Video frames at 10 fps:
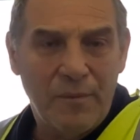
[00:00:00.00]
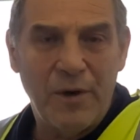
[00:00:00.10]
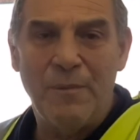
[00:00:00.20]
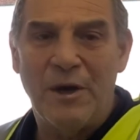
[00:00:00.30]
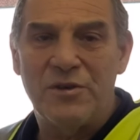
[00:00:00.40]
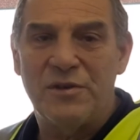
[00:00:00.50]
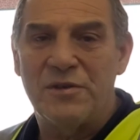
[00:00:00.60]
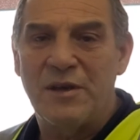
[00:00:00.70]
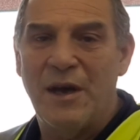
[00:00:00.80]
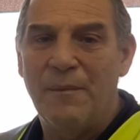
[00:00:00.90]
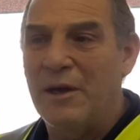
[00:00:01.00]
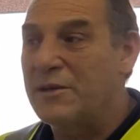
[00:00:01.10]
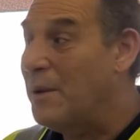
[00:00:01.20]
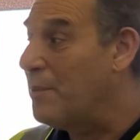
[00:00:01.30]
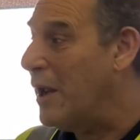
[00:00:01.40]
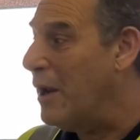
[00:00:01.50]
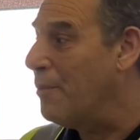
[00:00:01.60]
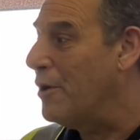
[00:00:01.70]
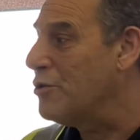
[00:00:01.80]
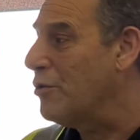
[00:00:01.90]
Pretty much the same, except air
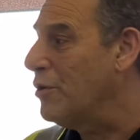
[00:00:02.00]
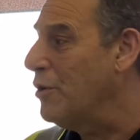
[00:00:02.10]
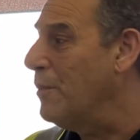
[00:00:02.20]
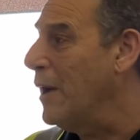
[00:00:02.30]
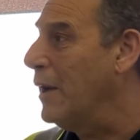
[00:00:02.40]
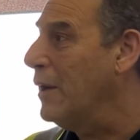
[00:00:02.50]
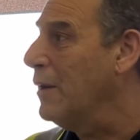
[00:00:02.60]
pressure on pneumatic.